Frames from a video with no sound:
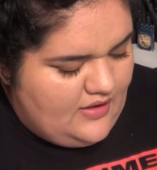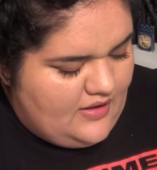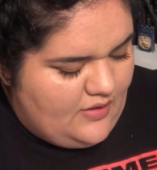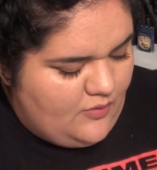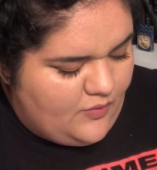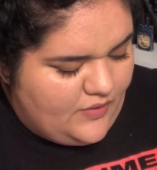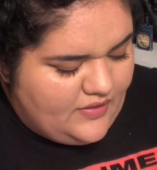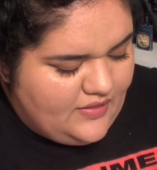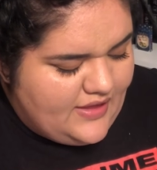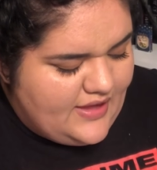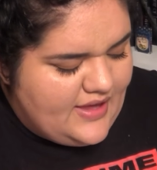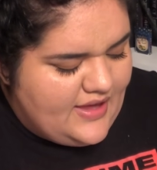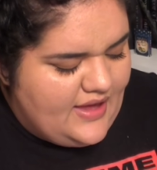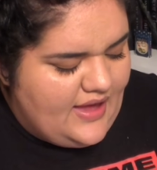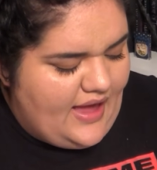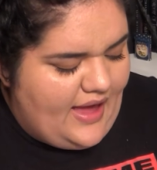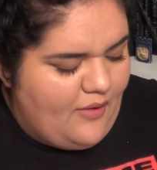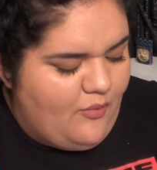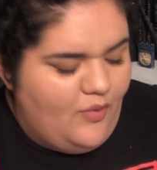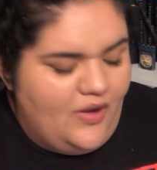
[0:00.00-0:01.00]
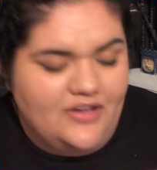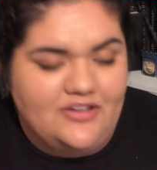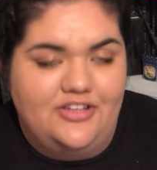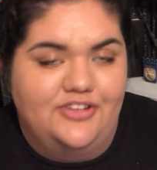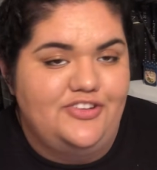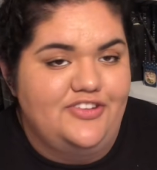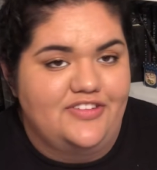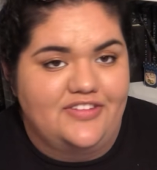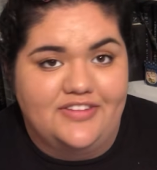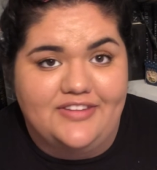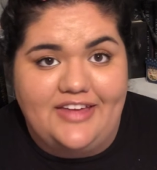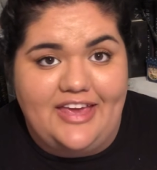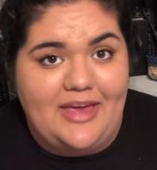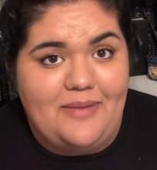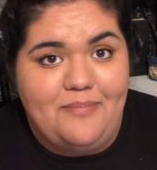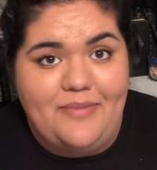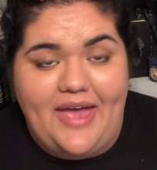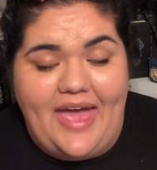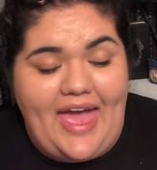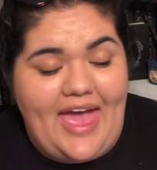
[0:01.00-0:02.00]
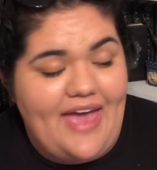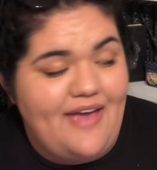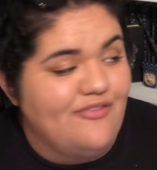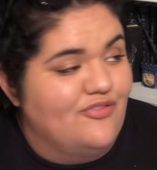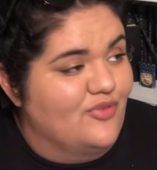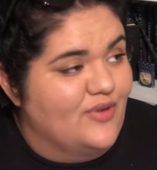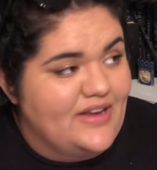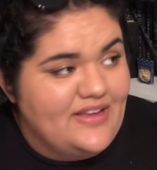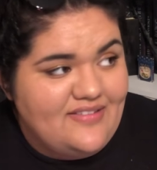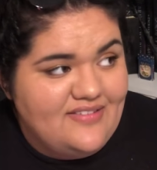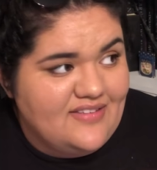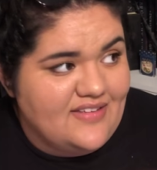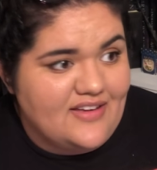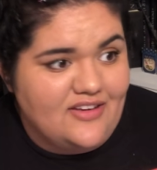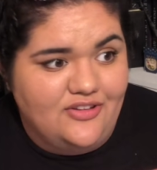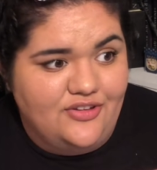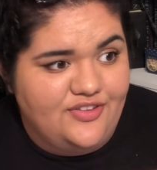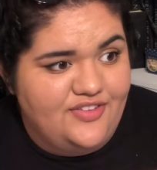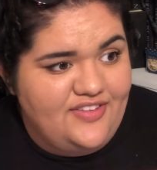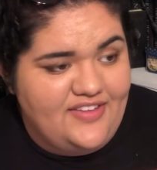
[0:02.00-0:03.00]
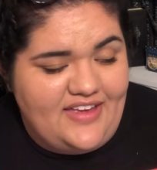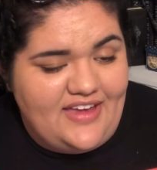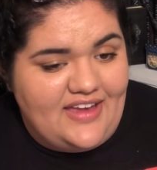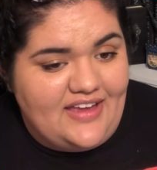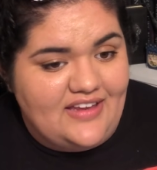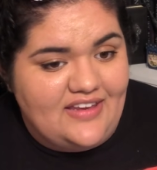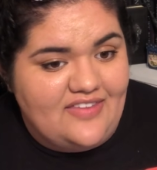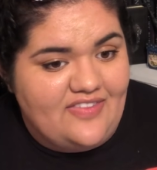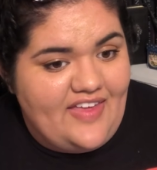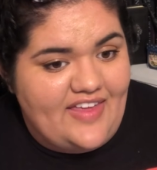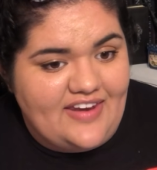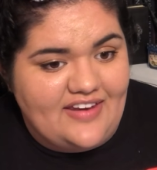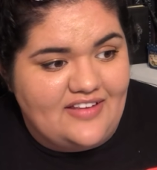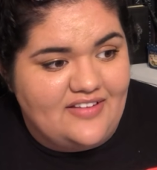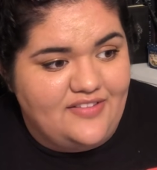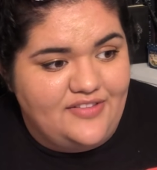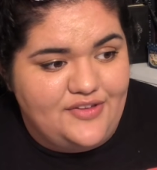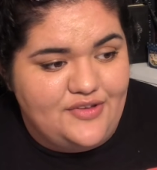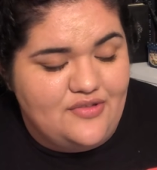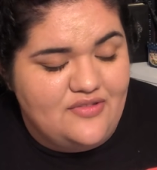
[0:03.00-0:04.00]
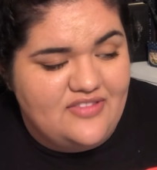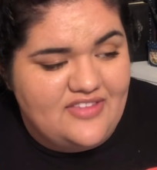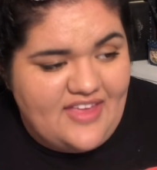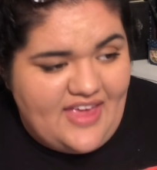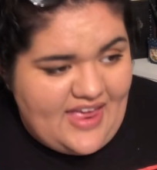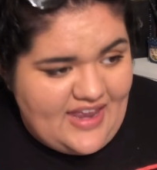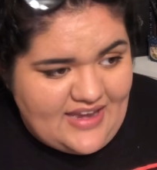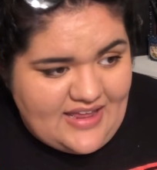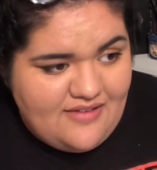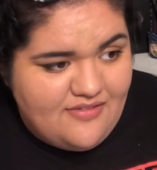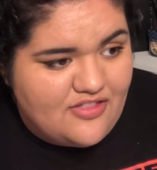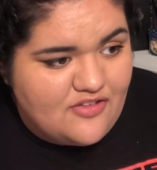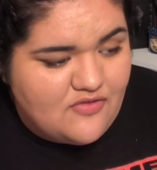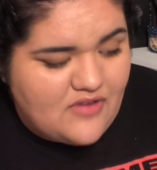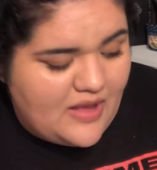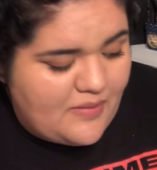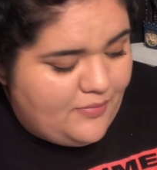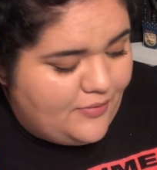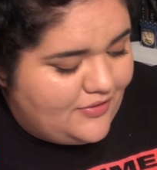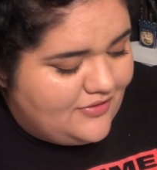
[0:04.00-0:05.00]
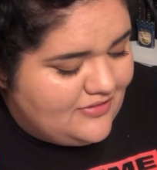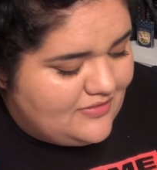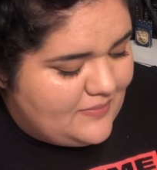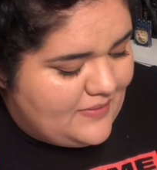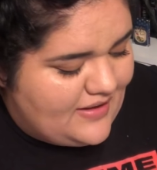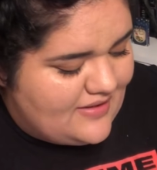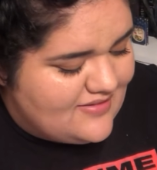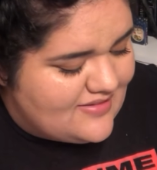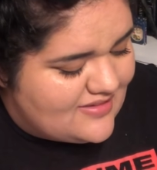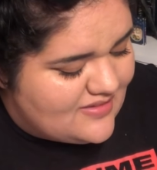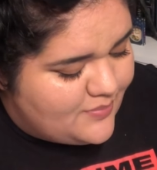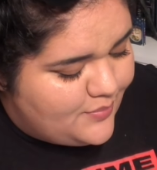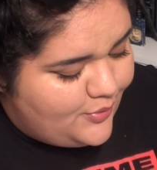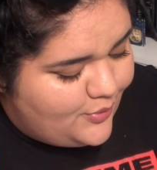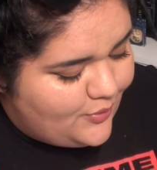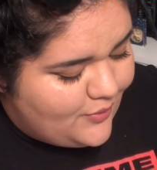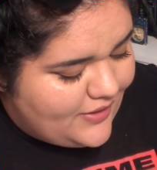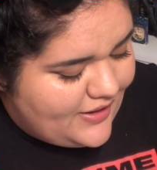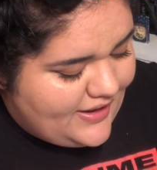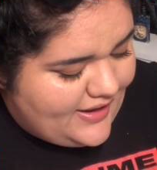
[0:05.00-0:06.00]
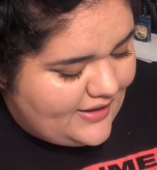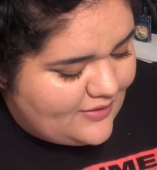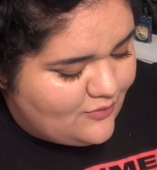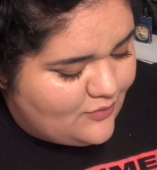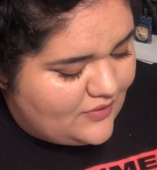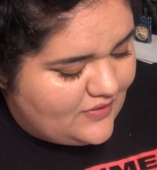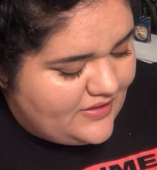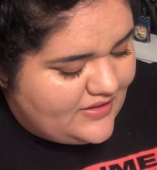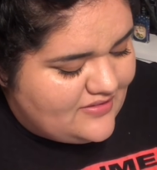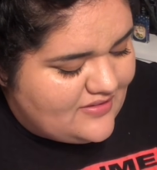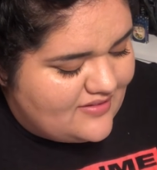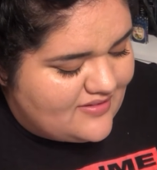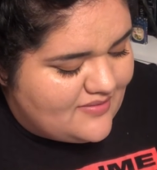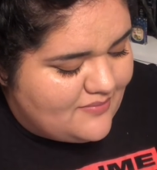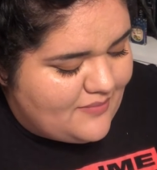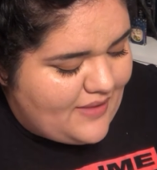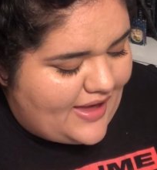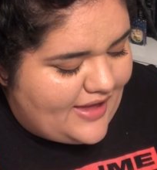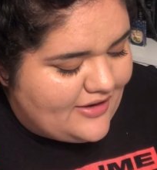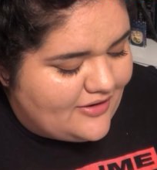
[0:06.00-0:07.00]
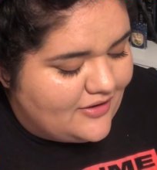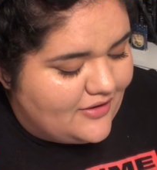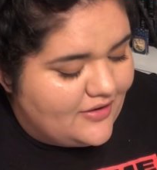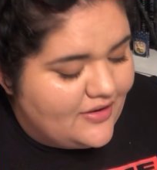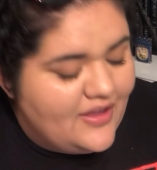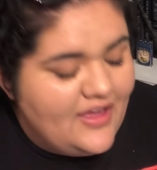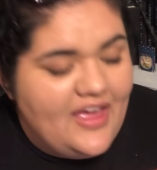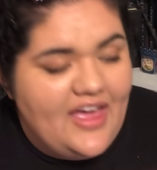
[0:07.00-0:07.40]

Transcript: Really, I want to just skip every single scene that includes any of the rebels because it's boring and really doesn't matter.